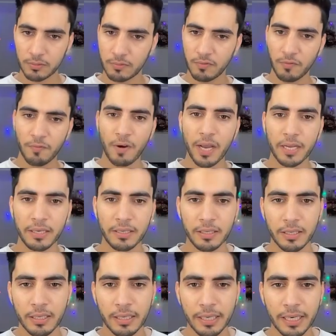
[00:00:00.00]
Fine,
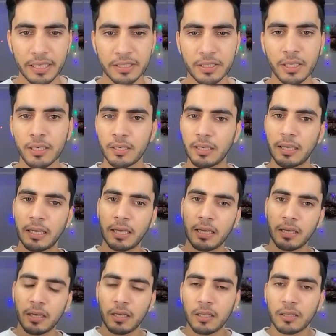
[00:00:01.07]
it is done.
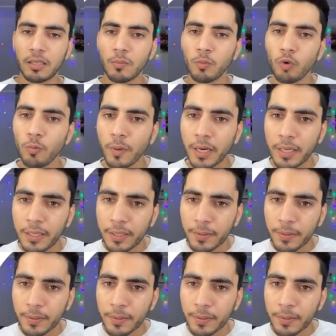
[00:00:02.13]
The moment